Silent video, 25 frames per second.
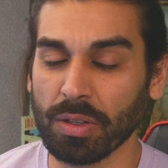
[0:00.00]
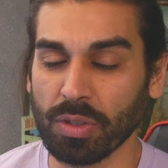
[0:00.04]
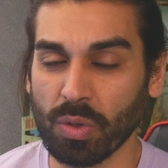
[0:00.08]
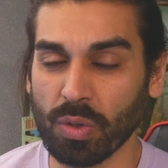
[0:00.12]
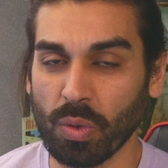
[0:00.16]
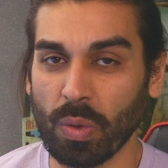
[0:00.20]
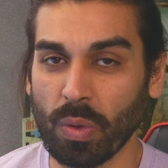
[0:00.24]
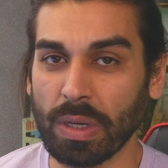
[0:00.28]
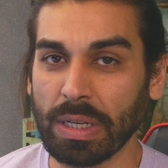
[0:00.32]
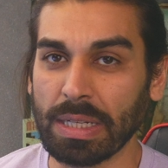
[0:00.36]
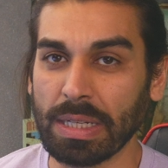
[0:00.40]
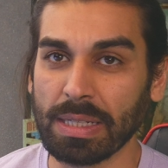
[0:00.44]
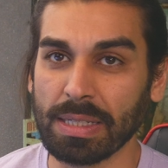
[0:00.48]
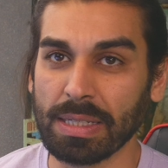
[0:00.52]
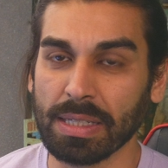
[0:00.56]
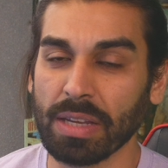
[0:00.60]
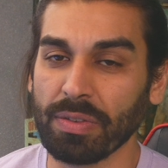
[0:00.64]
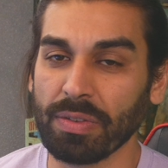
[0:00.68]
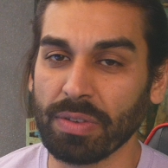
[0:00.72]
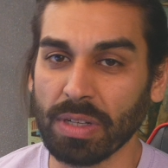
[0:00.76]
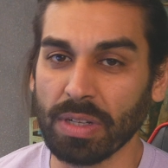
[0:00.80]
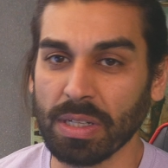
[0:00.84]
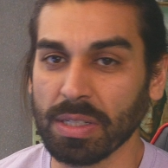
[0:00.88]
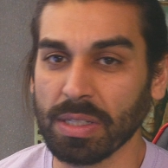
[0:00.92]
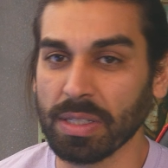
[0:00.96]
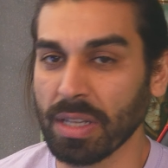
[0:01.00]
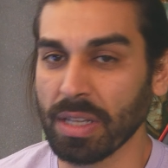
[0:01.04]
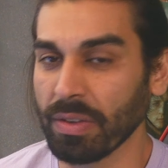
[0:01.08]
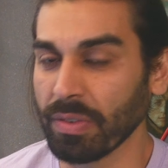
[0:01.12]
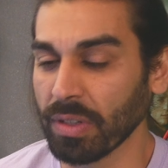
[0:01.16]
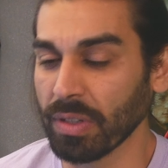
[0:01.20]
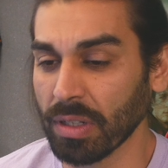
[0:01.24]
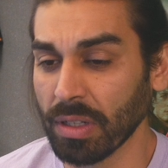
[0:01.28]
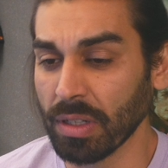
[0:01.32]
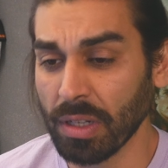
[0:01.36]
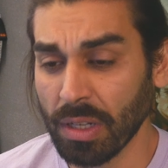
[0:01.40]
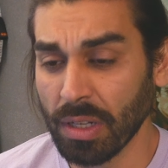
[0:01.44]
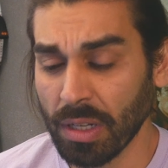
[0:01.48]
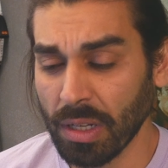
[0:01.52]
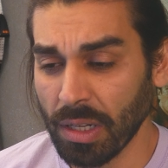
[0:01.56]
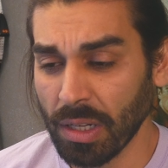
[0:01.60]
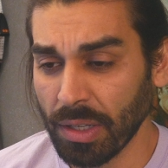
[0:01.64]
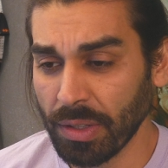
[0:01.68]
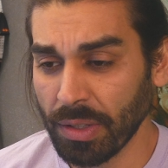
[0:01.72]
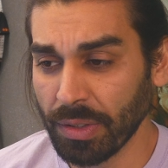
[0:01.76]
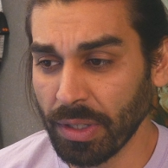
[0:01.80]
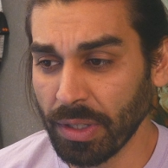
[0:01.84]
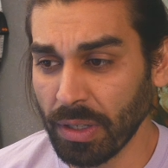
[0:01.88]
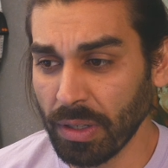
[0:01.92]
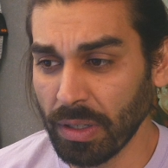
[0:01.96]
twenty seventy-seven.
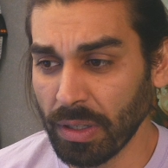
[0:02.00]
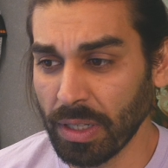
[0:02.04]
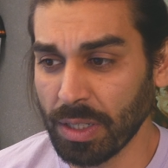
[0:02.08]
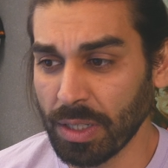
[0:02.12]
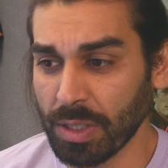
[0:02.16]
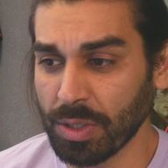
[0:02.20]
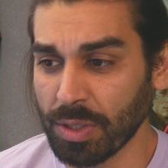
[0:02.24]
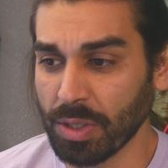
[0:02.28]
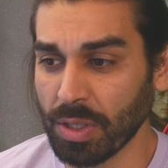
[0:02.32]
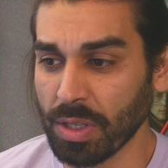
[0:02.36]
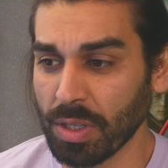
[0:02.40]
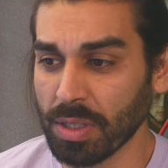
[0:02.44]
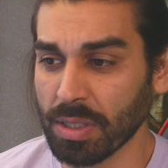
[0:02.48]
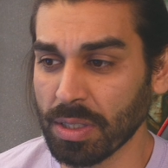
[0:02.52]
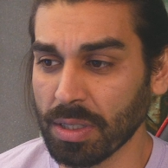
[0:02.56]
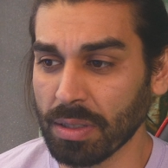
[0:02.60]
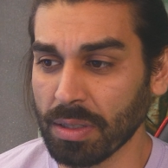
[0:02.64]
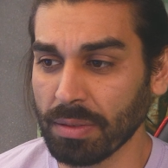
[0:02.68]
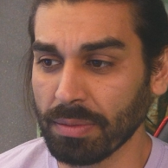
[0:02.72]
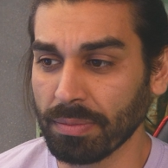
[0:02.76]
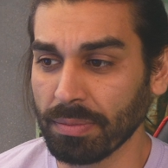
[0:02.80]
There is just